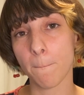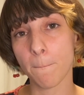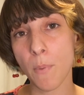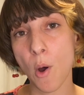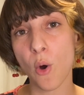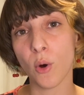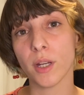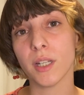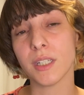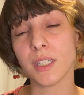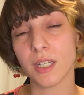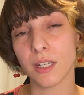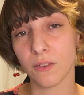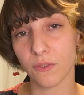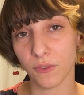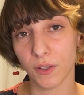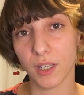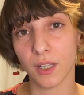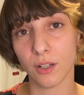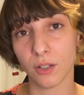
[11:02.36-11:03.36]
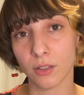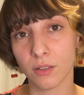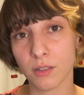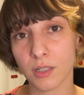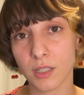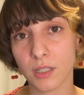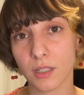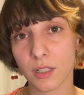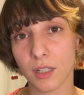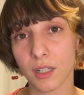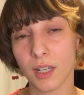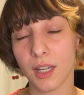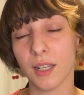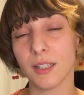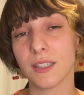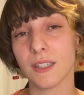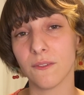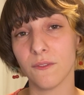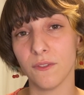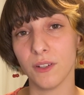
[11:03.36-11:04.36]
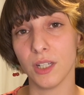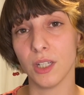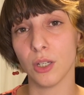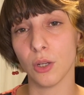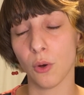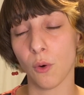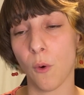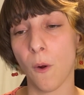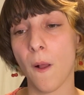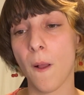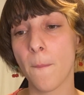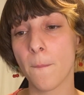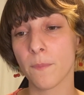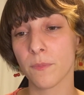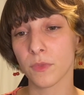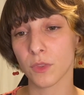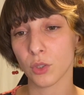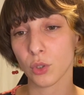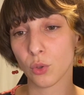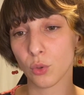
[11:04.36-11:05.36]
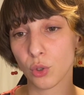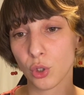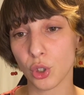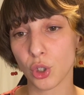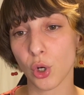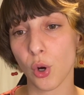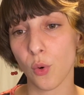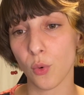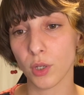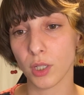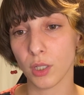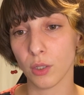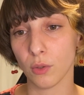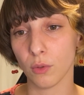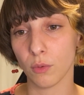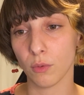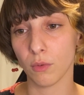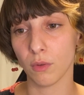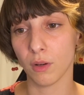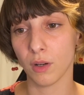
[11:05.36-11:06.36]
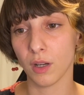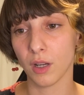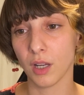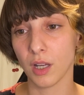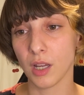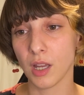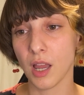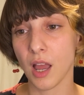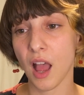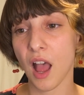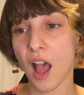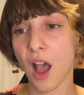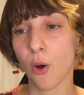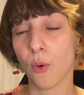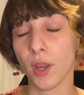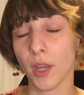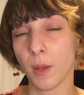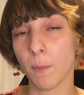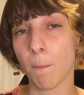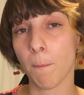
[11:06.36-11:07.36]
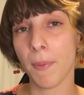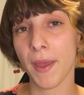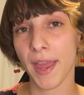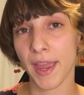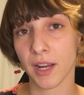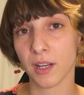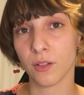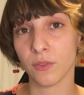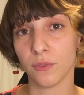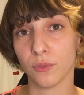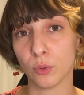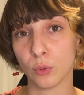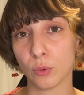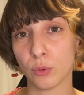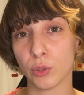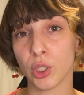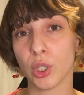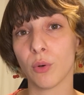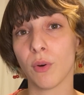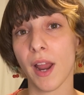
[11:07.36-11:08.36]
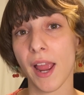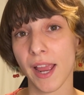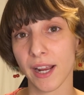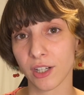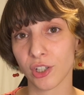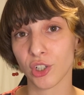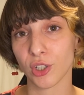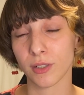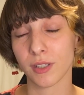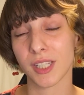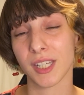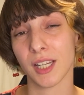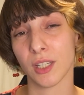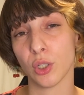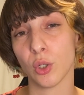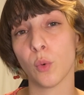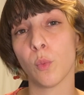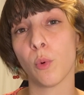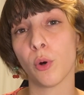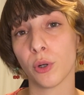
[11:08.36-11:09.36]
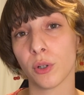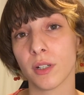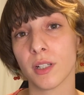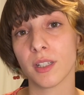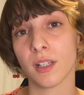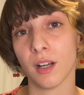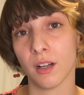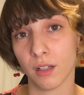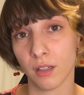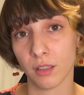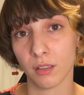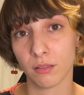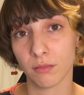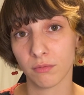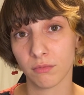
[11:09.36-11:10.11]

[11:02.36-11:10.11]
pointing fingers. It's a video to show you how impactful your actions and your words are.